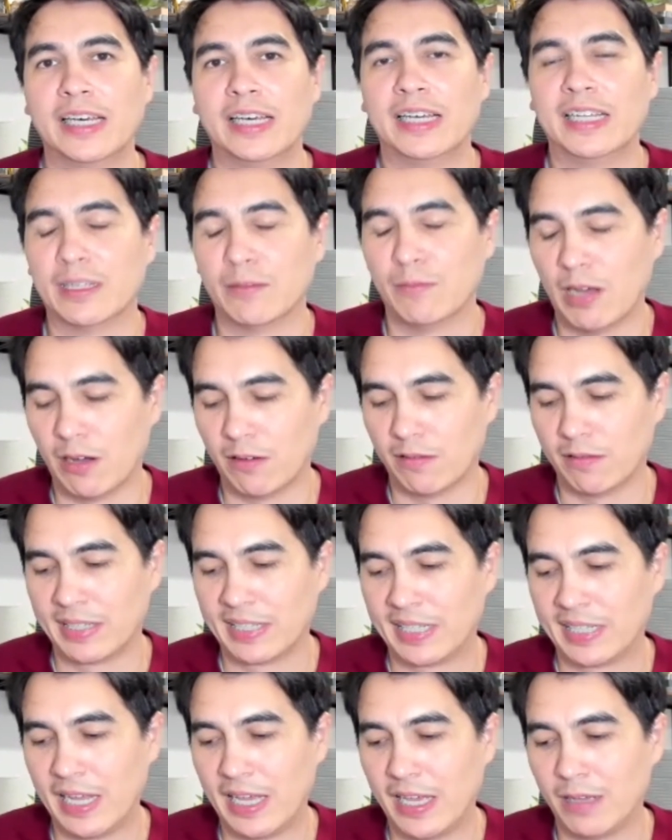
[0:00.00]
is about
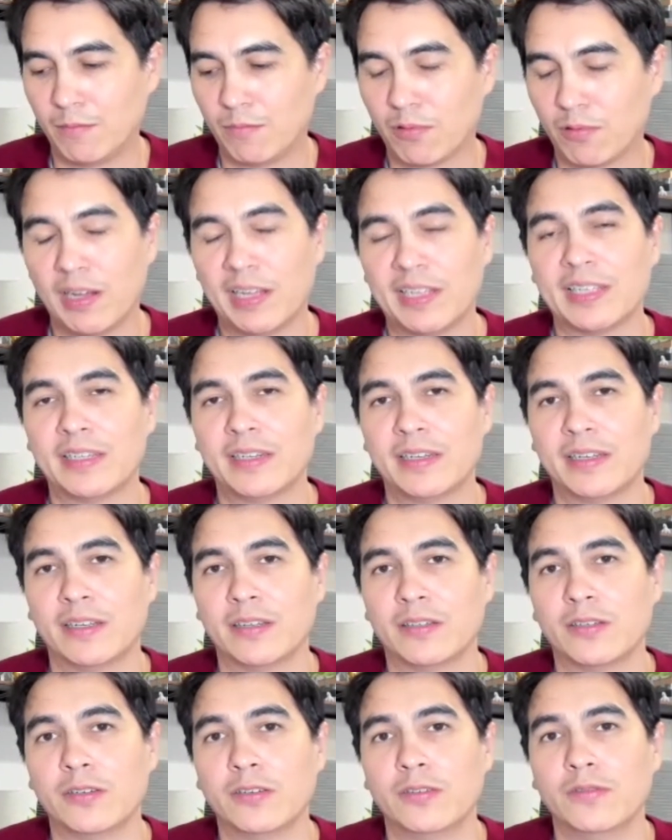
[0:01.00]
staying present and
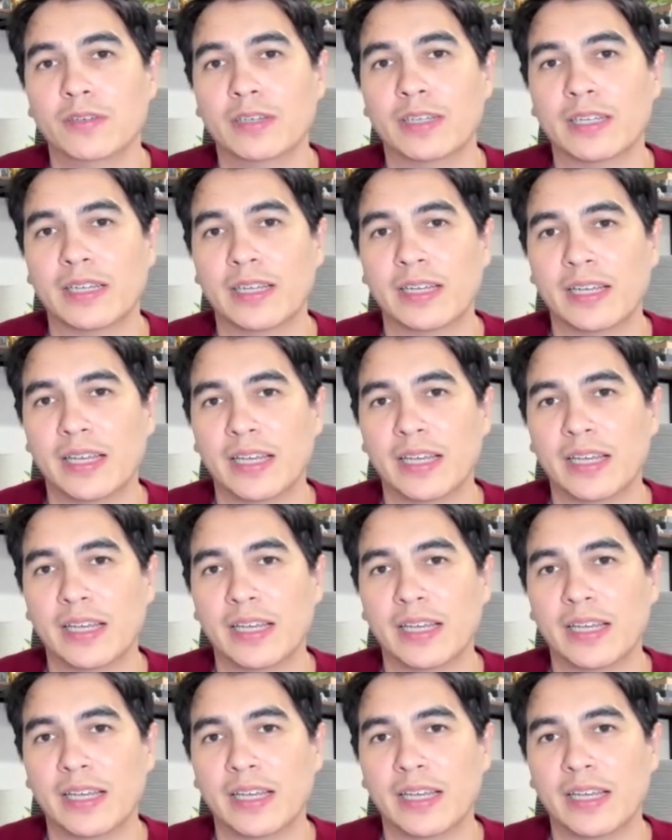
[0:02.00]
attuned